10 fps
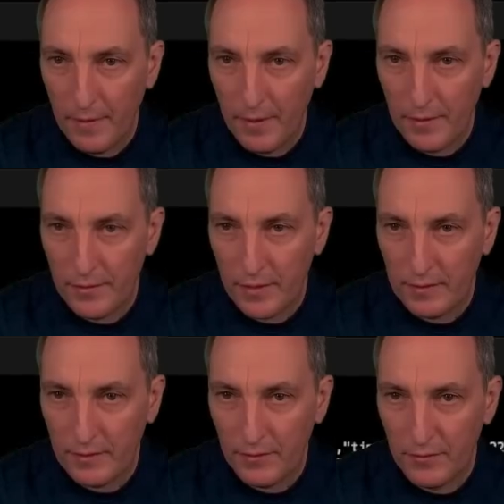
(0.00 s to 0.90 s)
and check
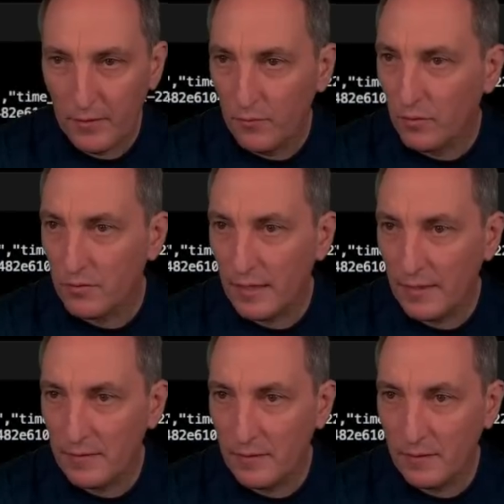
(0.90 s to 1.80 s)
that everything works
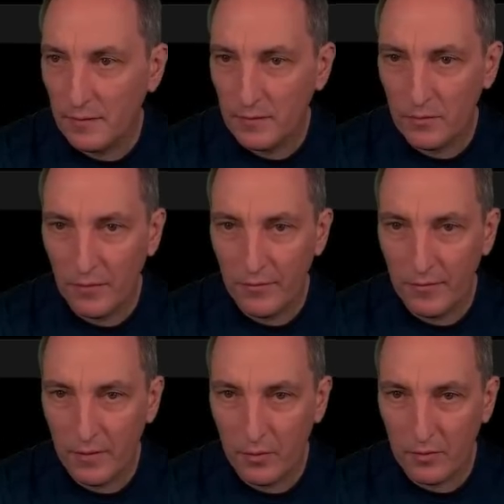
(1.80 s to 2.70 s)
nicely. So
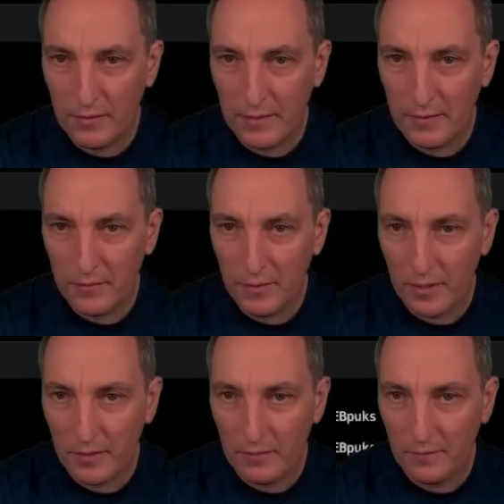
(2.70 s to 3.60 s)
everything works nicely right
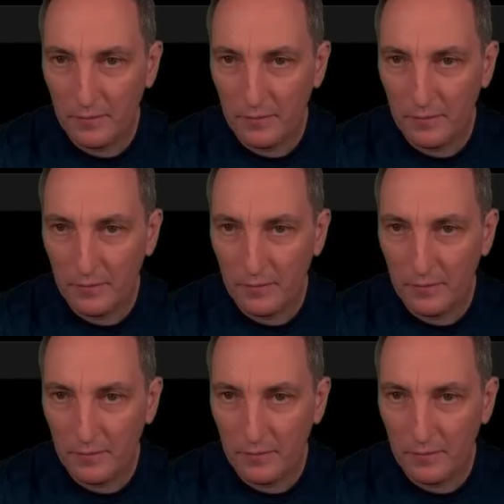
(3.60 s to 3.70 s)
now.